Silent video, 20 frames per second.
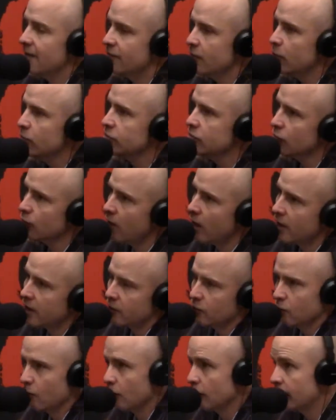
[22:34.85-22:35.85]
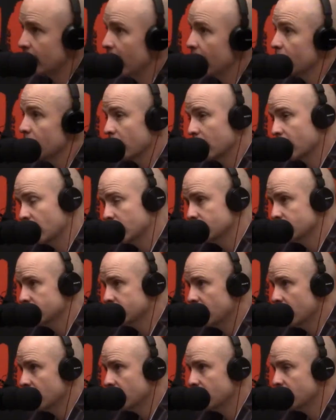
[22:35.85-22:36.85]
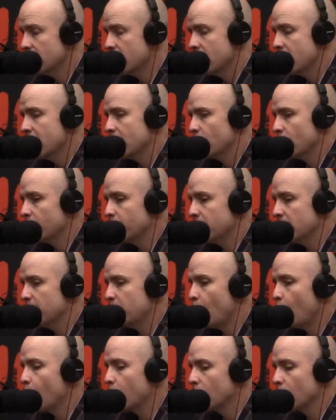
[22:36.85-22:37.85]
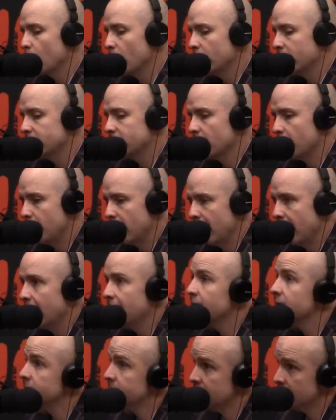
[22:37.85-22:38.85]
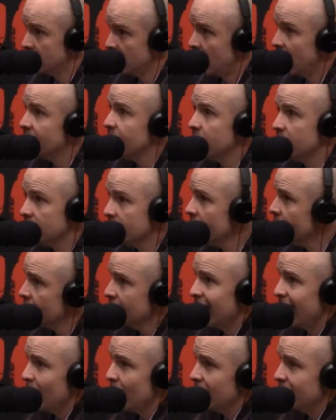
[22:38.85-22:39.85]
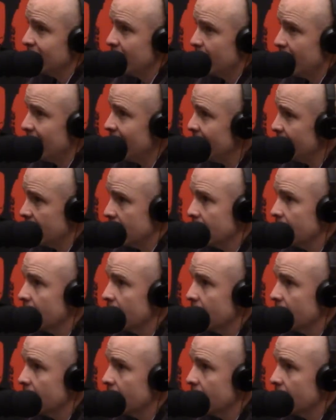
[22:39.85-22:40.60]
If it was a rock and roll town or a country town where people were willing to pay to see live music, they're not willing to pay, dude.